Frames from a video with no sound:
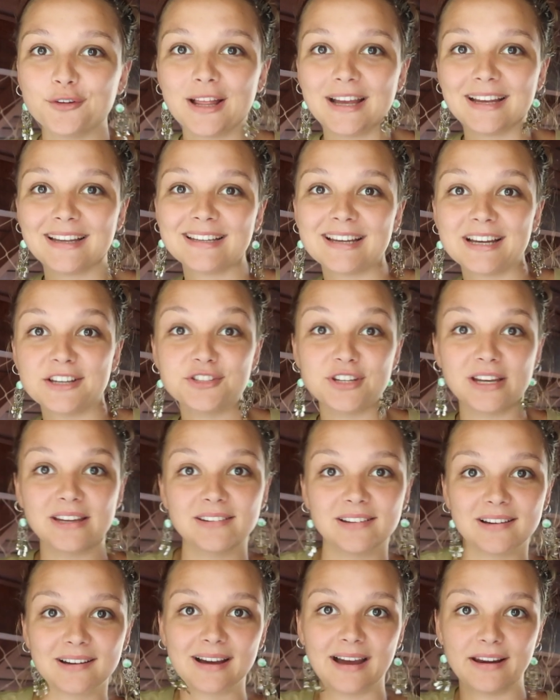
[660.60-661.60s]
like
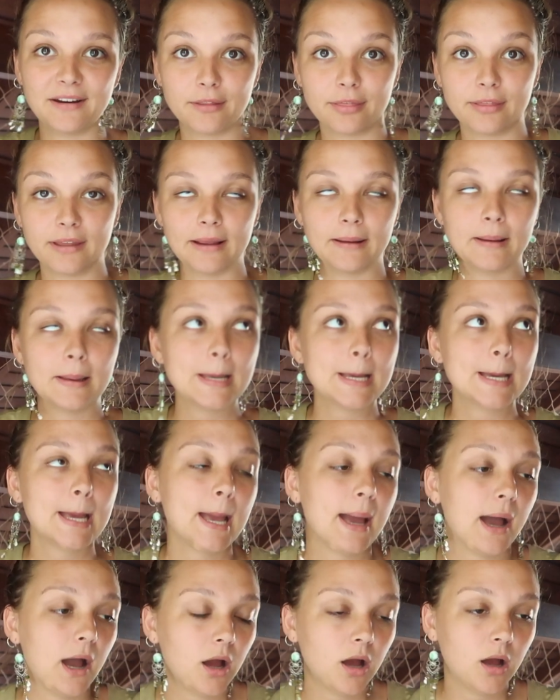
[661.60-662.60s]
agenda kind of thing.
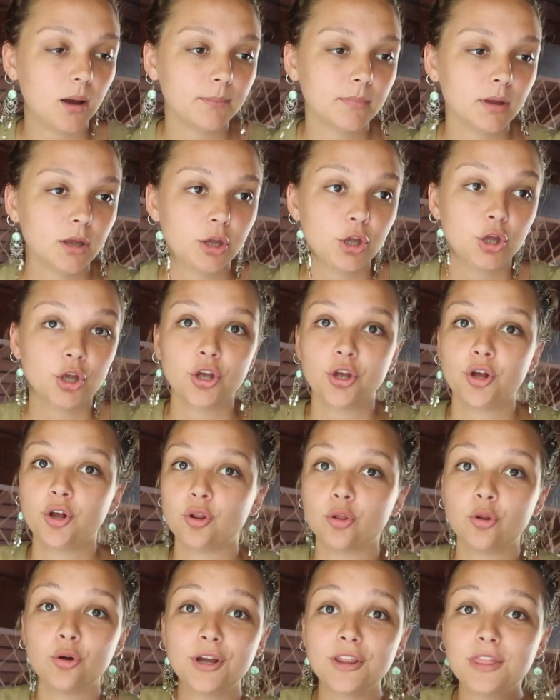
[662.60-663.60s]

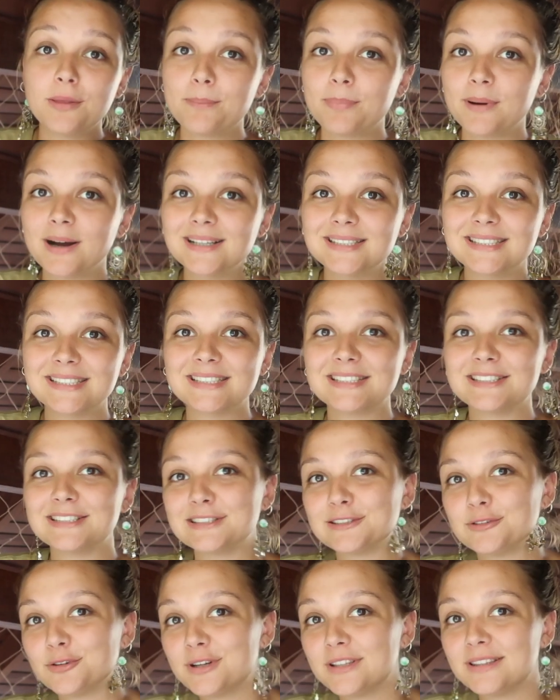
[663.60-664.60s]
Look at the
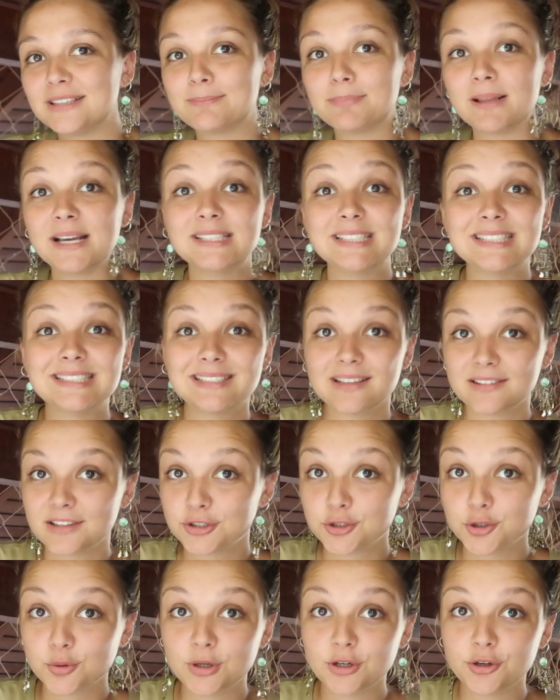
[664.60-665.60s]
buses, look at the places that the
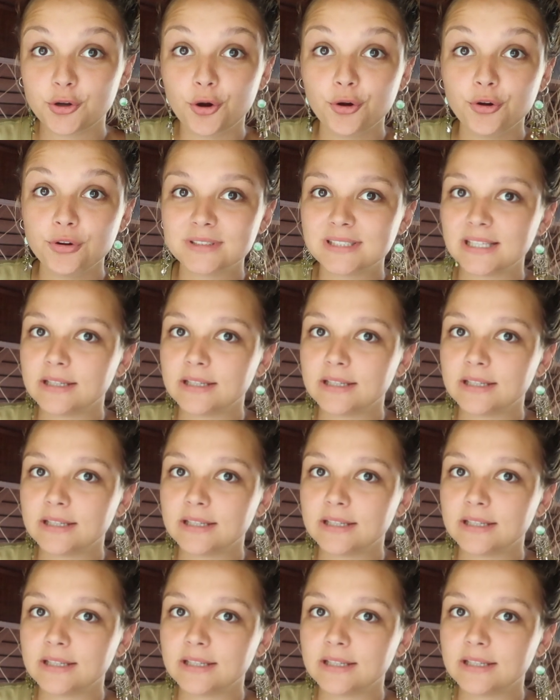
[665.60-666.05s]
tour goes.